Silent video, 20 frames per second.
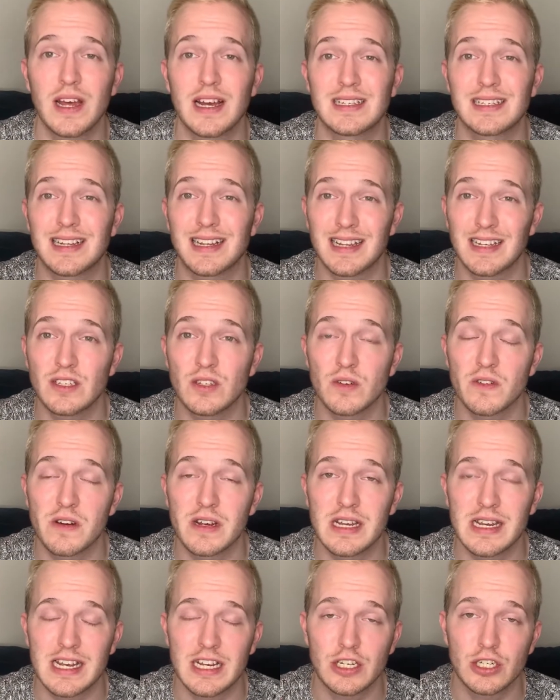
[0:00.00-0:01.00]
It has
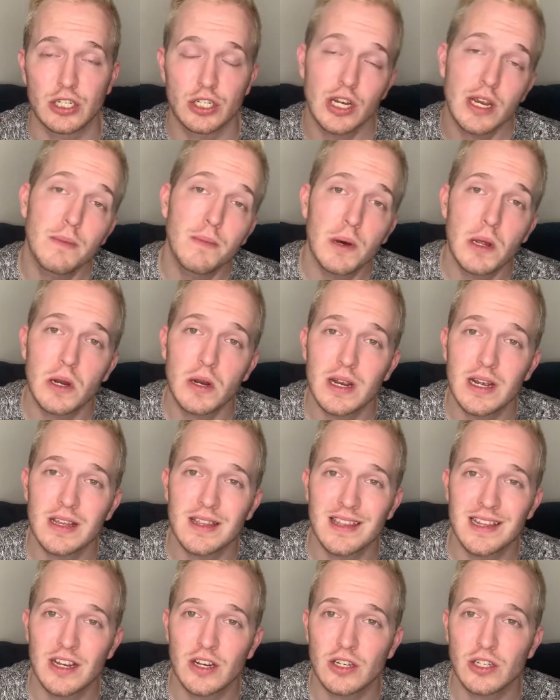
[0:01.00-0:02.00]
glycerin and shea butter
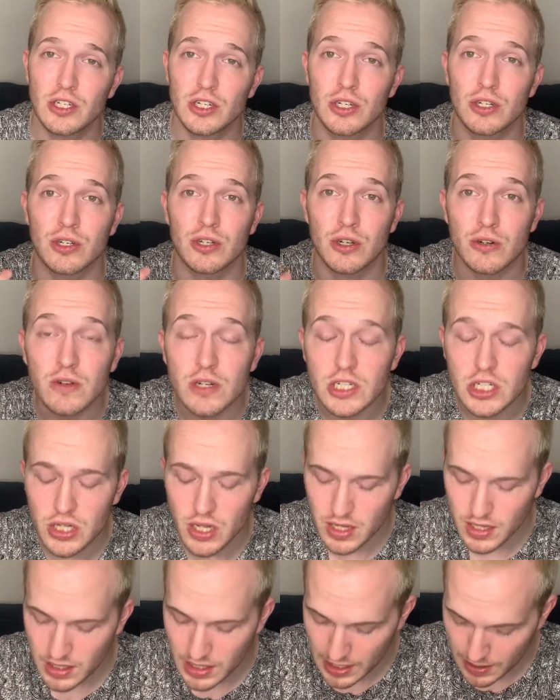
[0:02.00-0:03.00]
in there to nourish
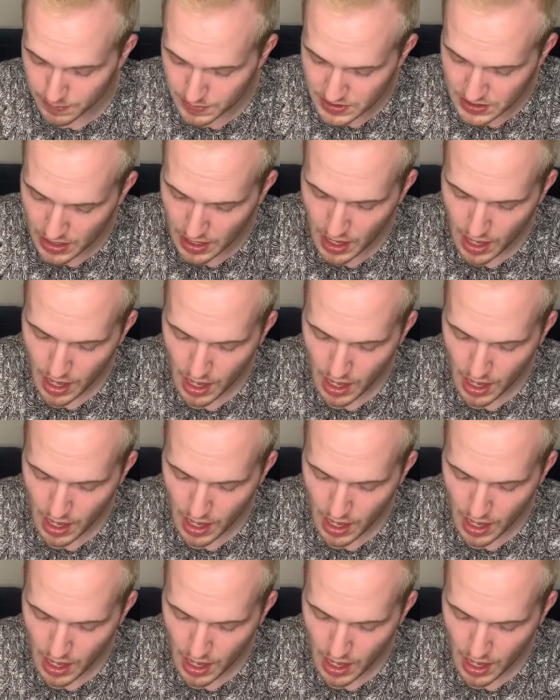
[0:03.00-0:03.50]
the lips,